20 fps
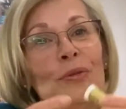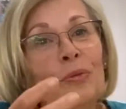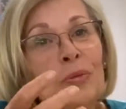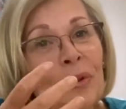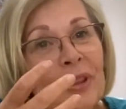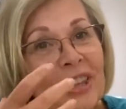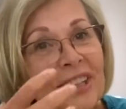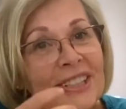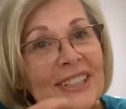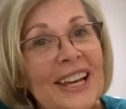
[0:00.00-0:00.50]

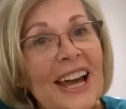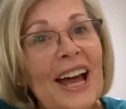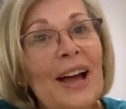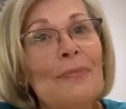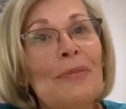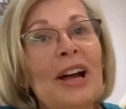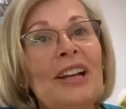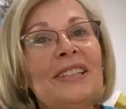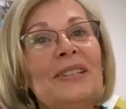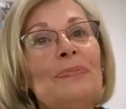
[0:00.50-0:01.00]
with the
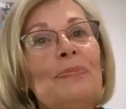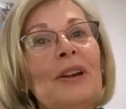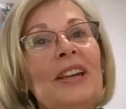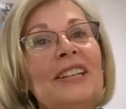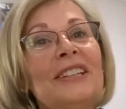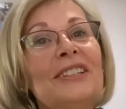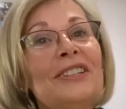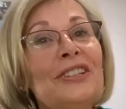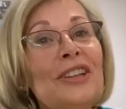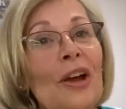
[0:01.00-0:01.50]
time I
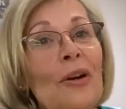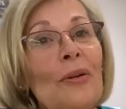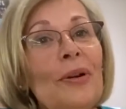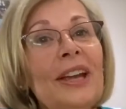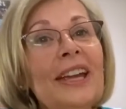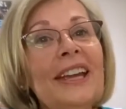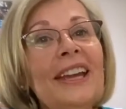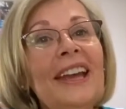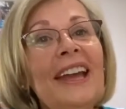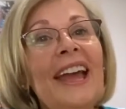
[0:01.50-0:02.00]
spent
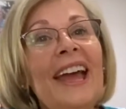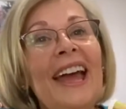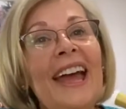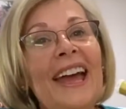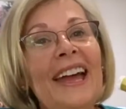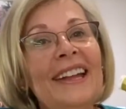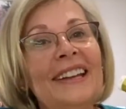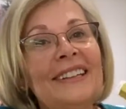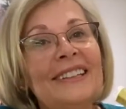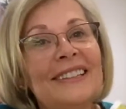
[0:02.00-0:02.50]
sewing
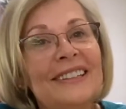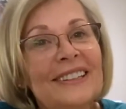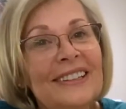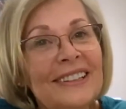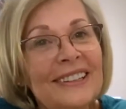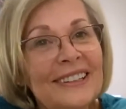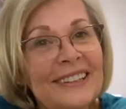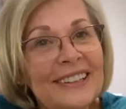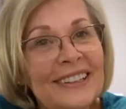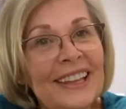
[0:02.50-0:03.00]
and
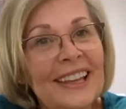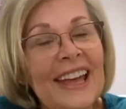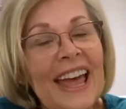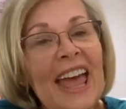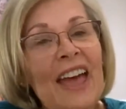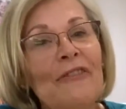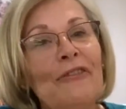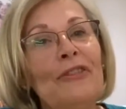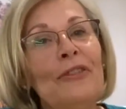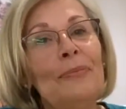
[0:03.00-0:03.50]
the
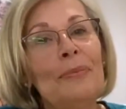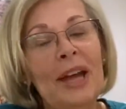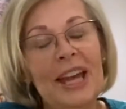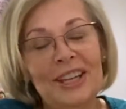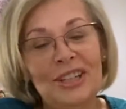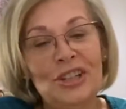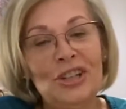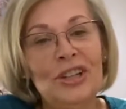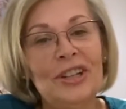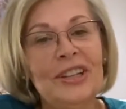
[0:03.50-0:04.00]

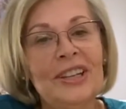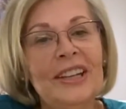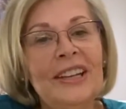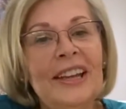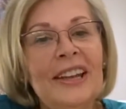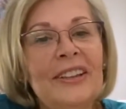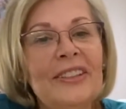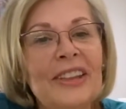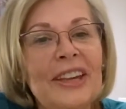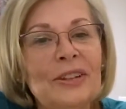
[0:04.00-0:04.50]

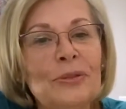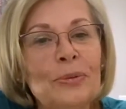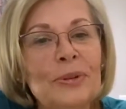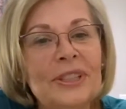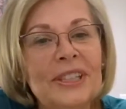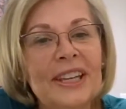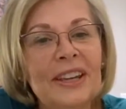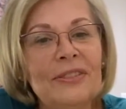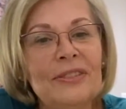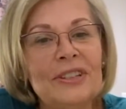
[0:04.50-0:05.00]
affirmation that
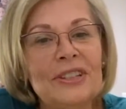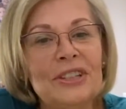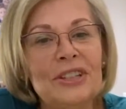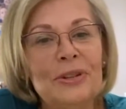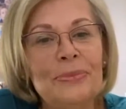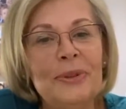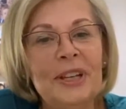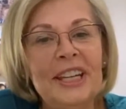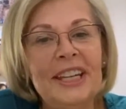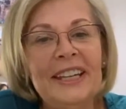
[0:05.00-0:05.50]
was given
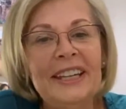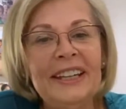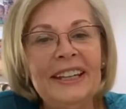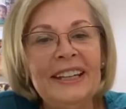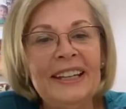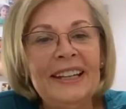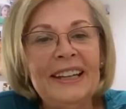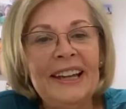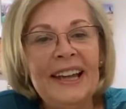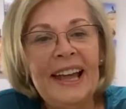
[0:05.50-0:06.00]
to me.
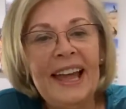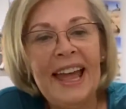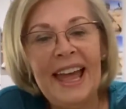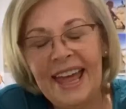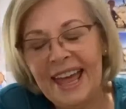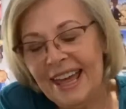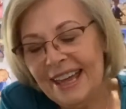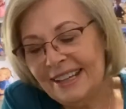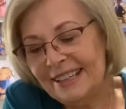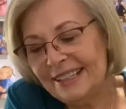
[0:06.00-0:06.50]

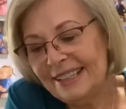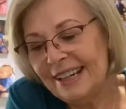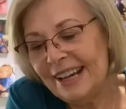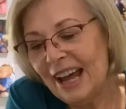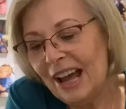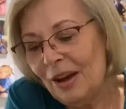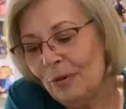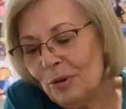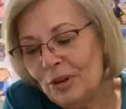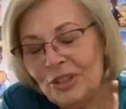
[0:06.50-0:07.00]
And
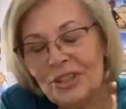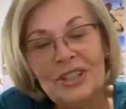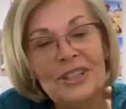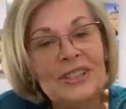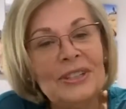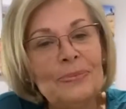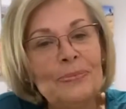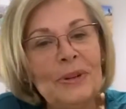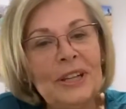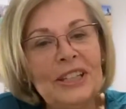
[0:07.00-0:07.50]
now I want to
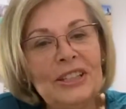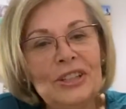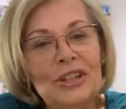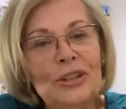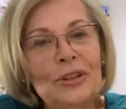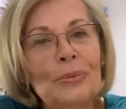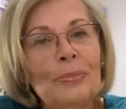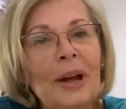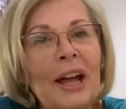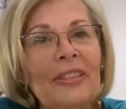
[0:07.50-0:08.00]
speak to
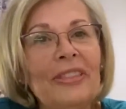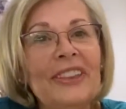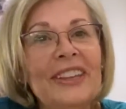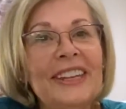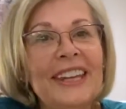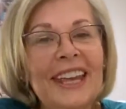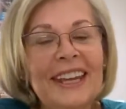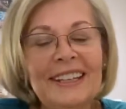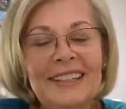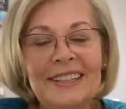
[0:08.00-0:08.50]
you about the
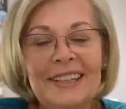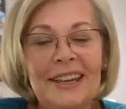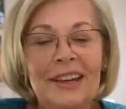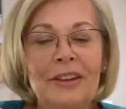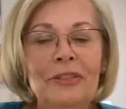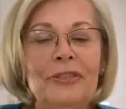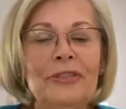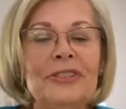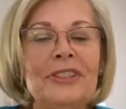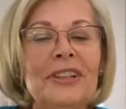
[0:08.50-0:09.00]
next
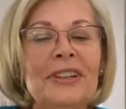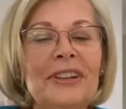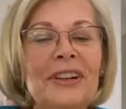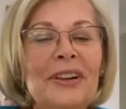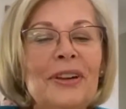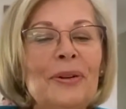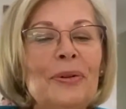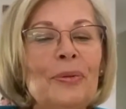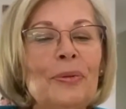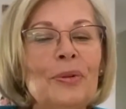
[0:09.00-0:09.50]
gift,
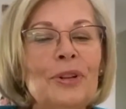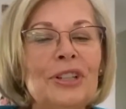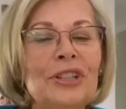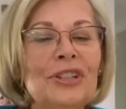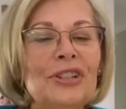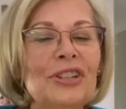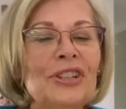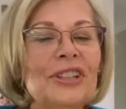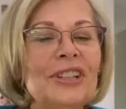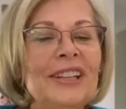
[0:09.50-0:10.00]

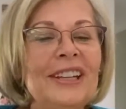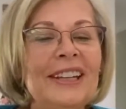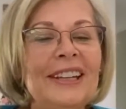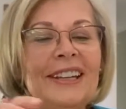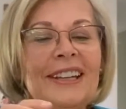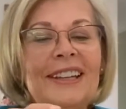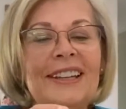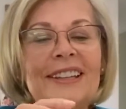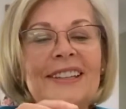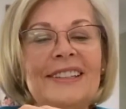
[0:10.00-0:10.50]
which
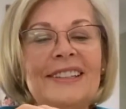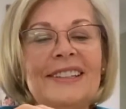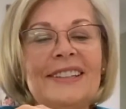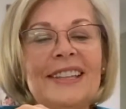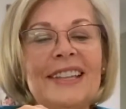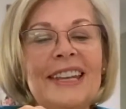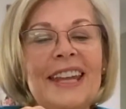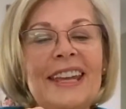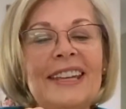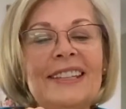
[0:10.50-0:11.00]
is
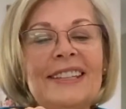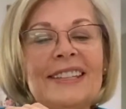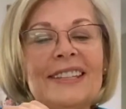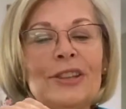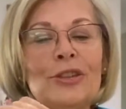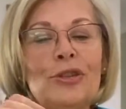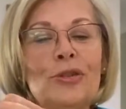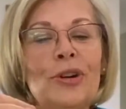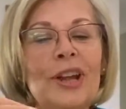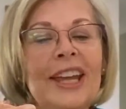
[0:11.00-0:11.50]
the
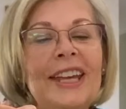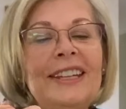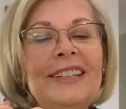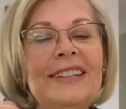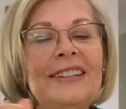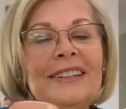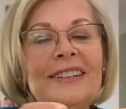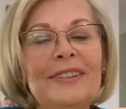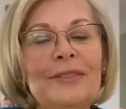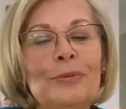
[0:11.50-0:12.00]
next thread,
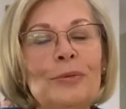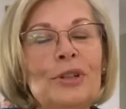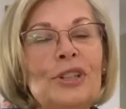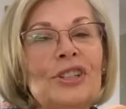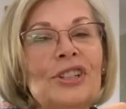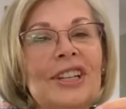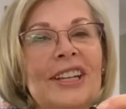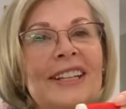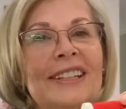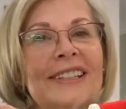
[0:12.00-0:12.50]

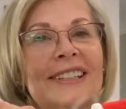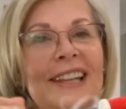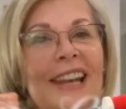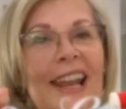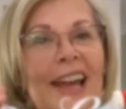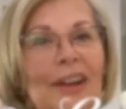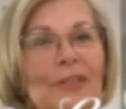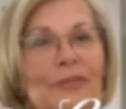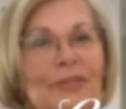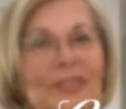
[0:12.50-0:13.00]
which is
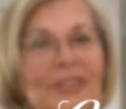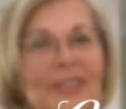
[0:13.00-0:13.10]
love.